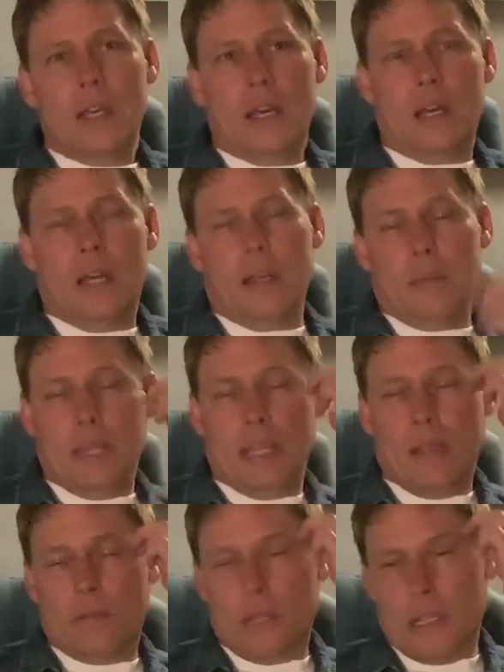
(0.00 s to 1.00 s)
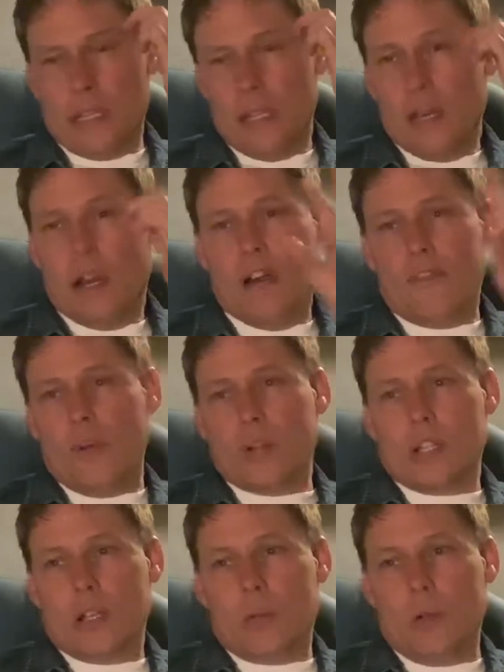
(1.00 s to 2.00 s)
and we can't really afford
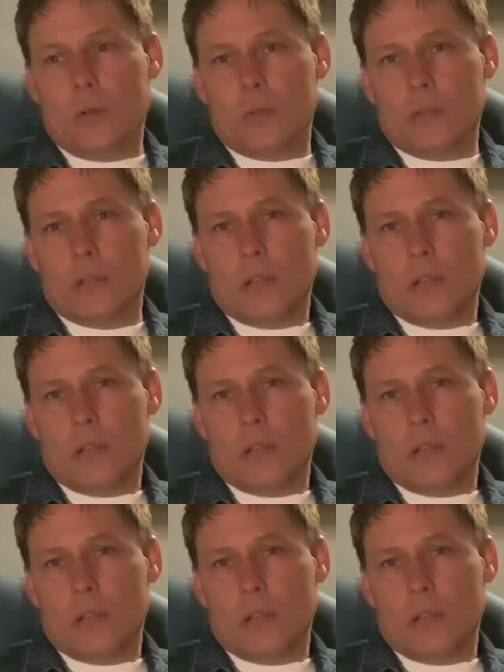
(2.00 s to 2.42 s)
to quote